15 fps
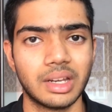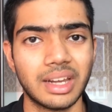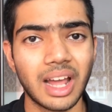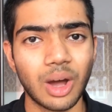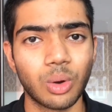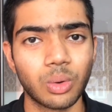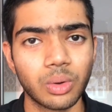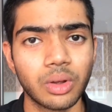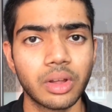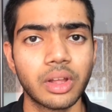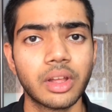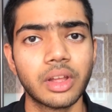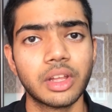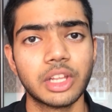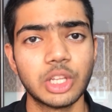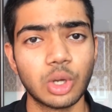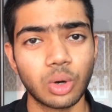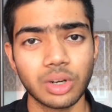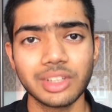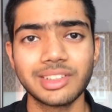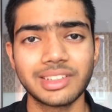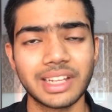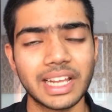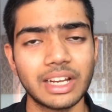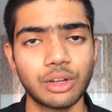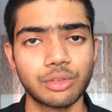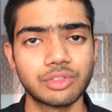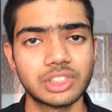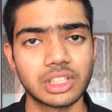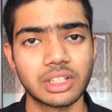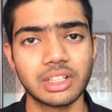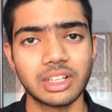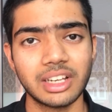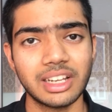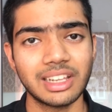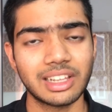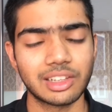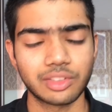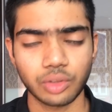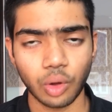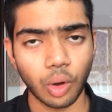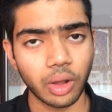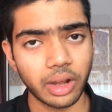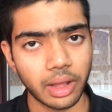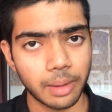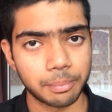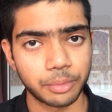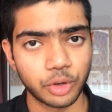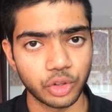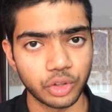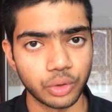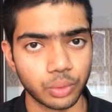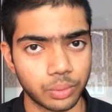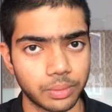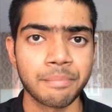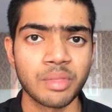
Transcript: Now, your style of journaling is all up to you.